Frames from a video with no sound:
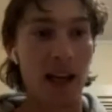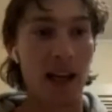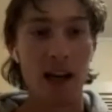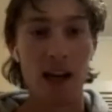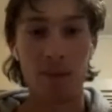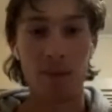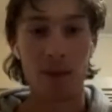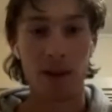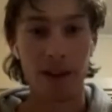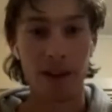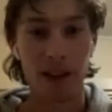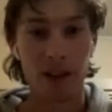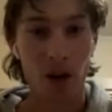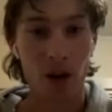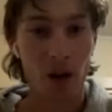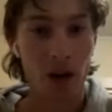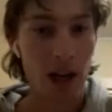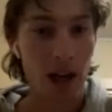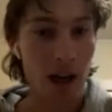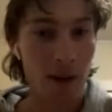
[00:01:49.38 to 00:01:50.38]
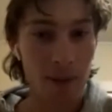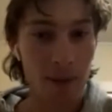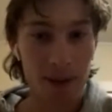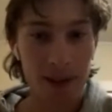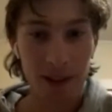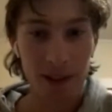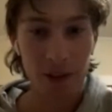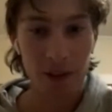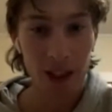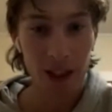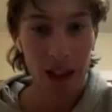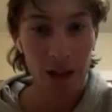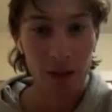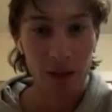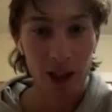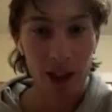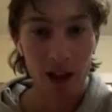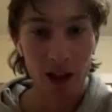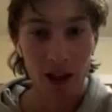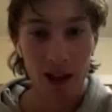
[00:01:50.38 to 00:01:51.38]
I think growing up, I didn't really
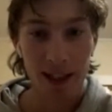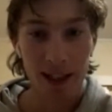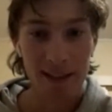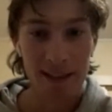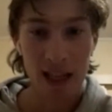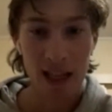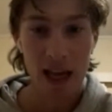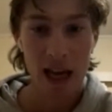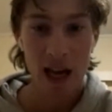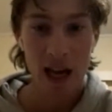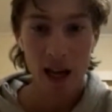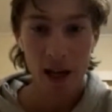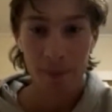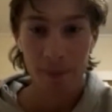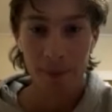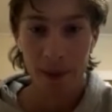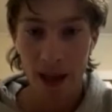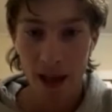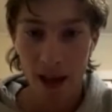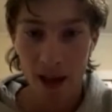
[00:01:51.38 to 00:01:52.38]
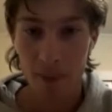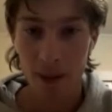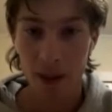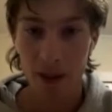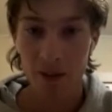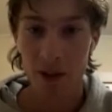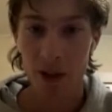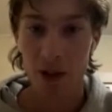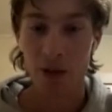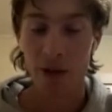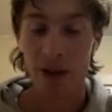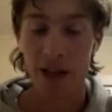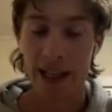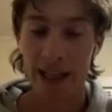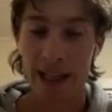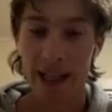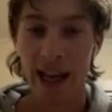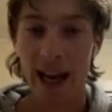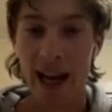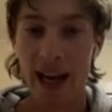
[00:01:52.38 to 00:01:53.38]
realise how big of a career
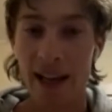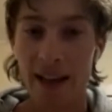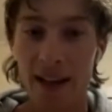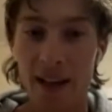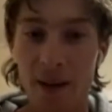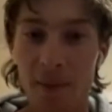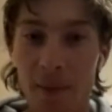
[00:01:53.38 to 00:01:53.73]
he had.